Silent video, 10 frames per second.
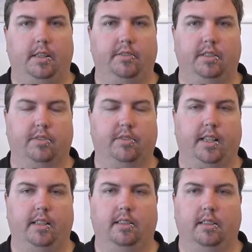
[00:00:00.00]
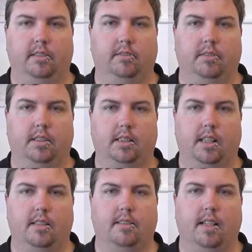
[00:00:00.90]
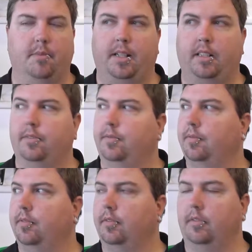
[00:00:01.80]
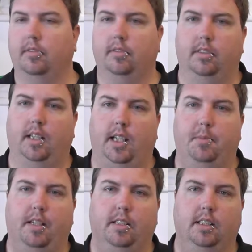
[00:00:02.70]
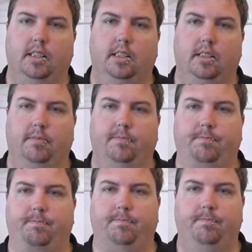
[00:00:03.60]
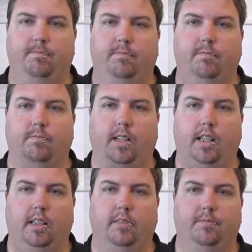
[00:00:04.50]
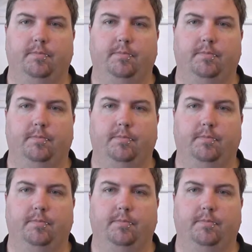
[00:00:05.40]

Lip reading: feel free to send us an email. The email is listed here.